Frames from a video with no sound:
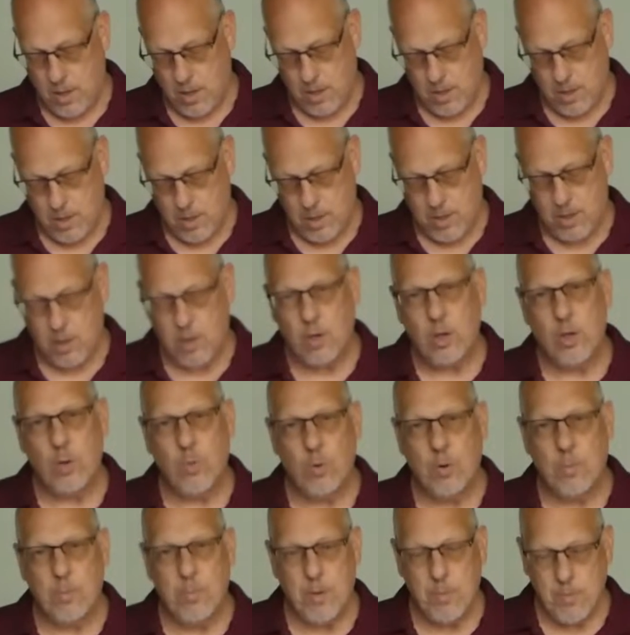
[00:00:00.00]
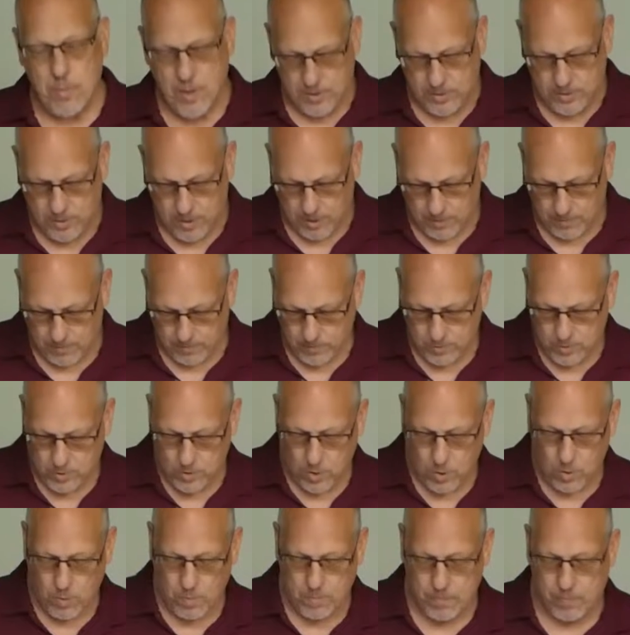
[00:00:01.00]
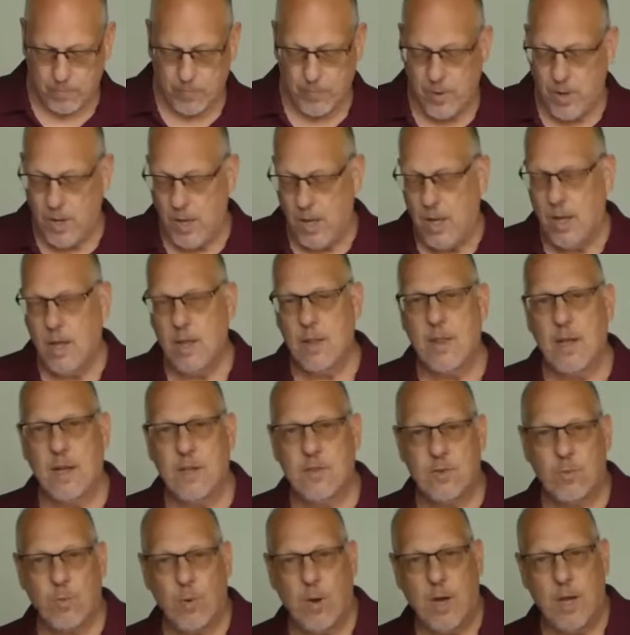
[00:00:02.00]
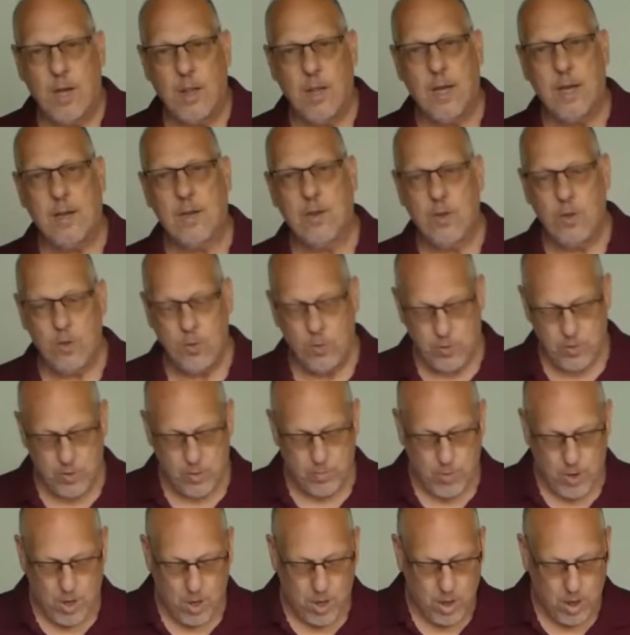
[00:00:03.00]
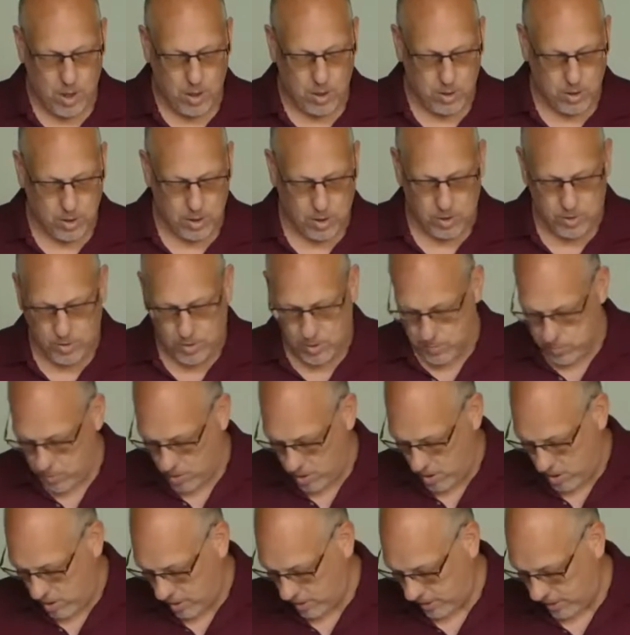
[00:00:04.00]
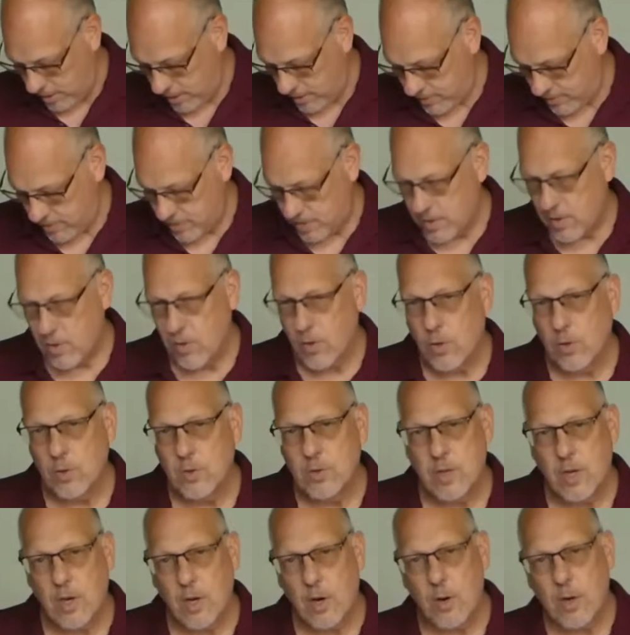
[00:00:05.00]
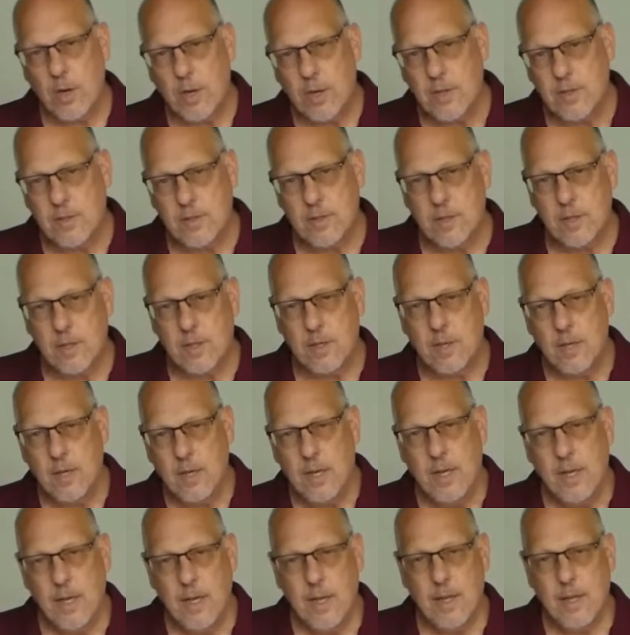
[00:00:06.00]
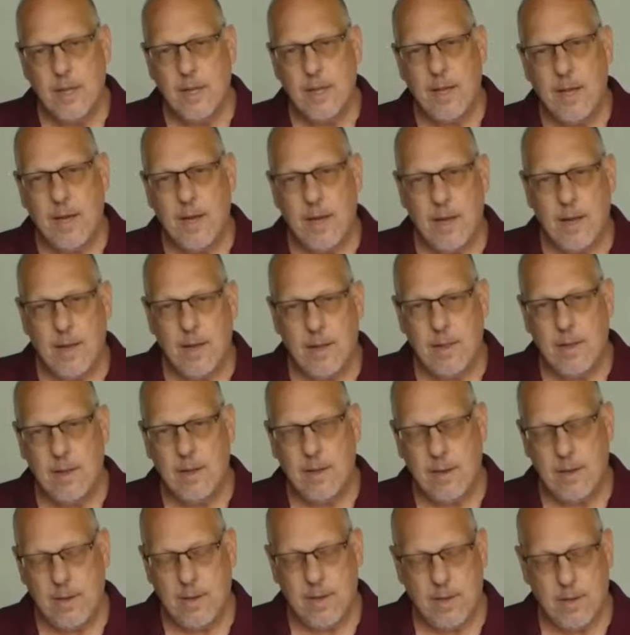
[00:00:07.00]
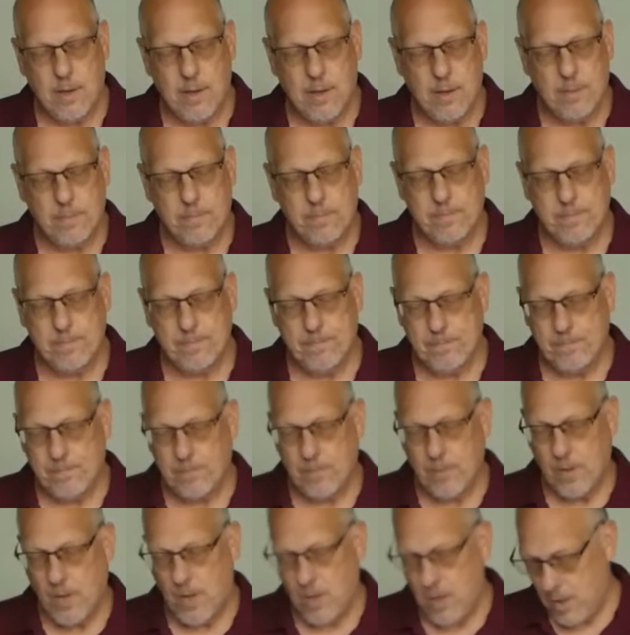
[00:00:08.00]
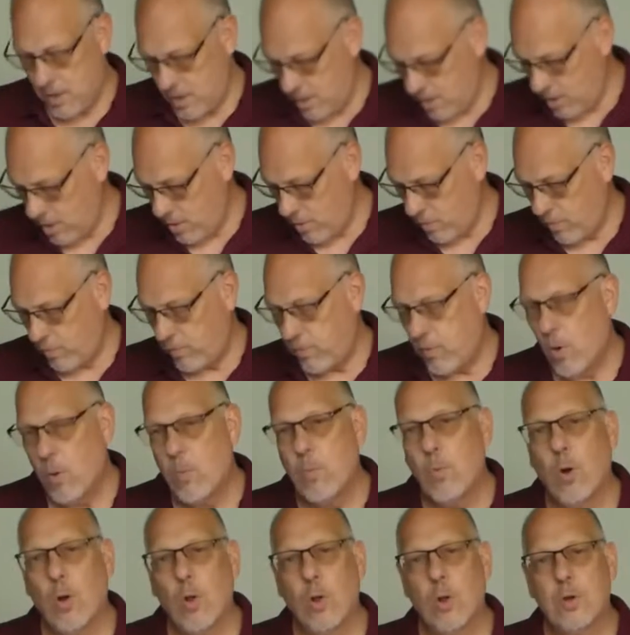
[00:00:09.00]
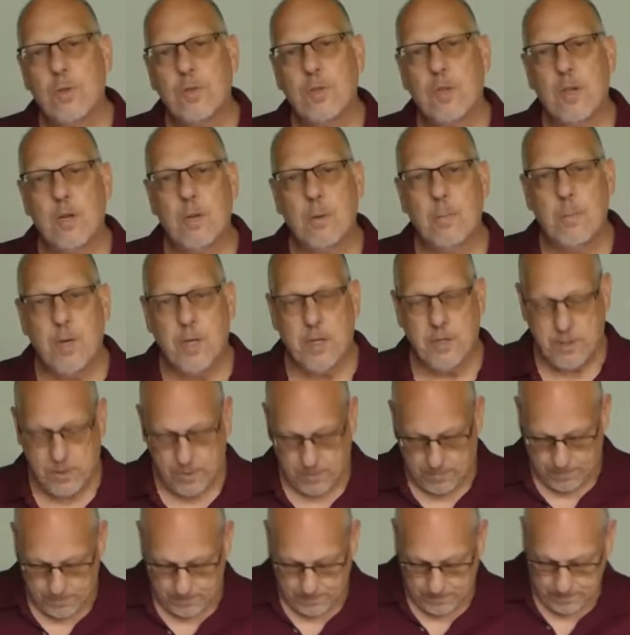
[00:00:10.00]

that you would be missing. So that's why I like to use the ball, because the ball gets into those areas that the foam roller is gonna miss.